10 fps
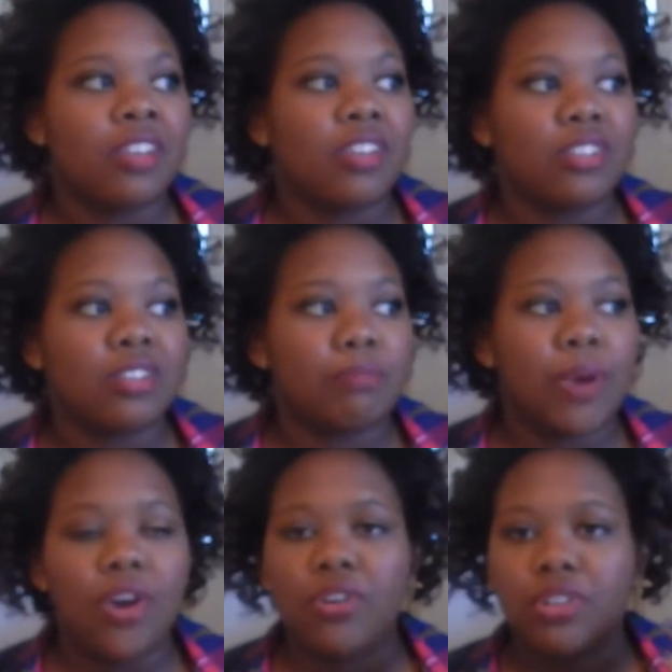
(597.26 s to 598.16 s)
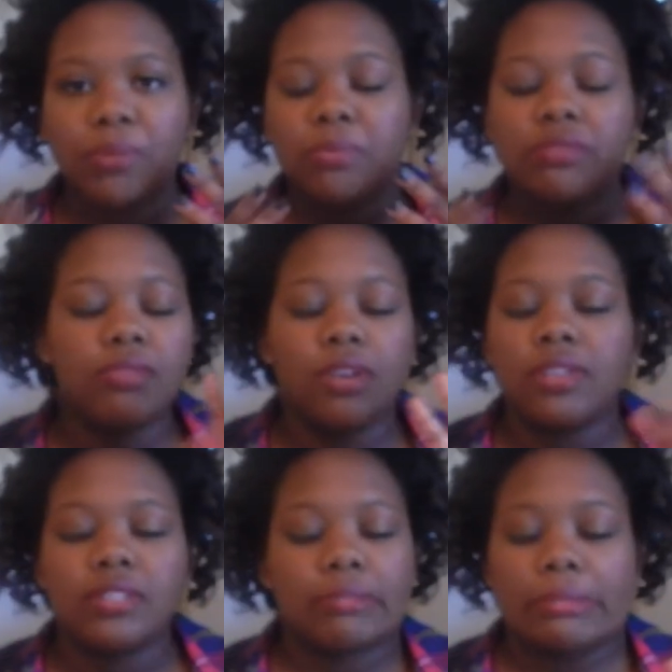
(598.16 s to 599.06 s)
And like powdered lip,
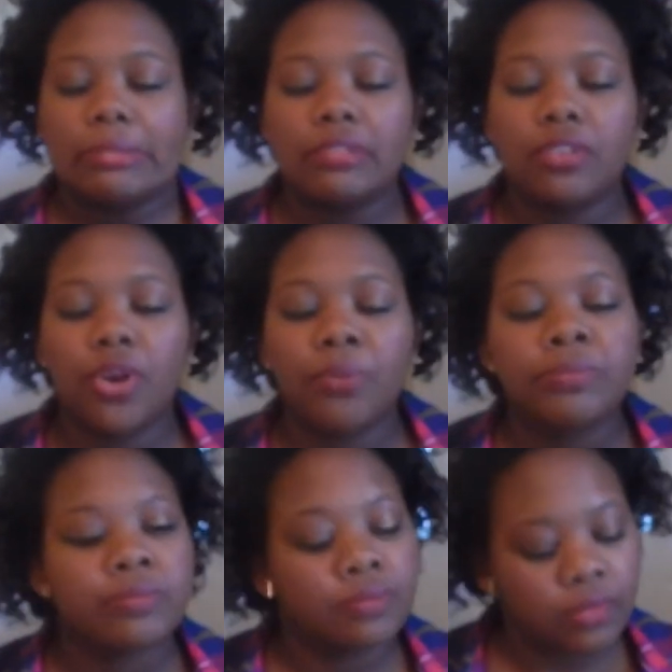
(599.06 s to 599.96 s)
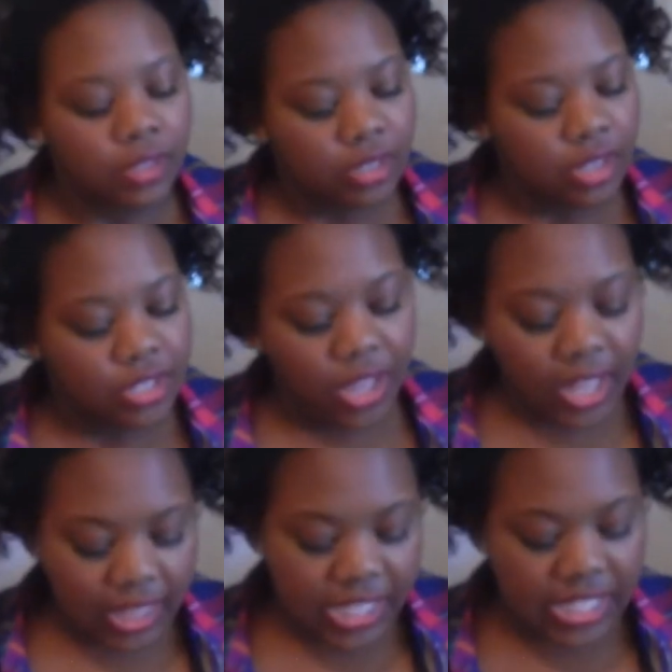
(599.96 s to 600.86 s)
no, that's, well, no. So I
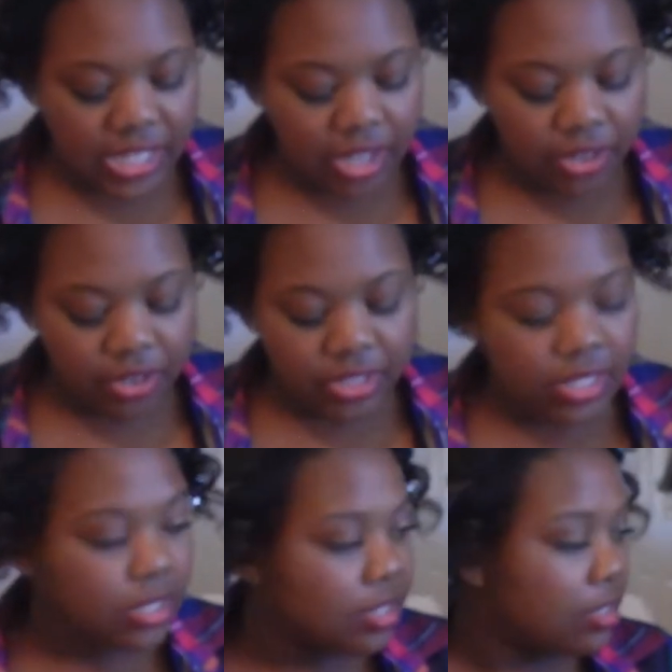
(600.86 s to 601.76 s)
like these colors.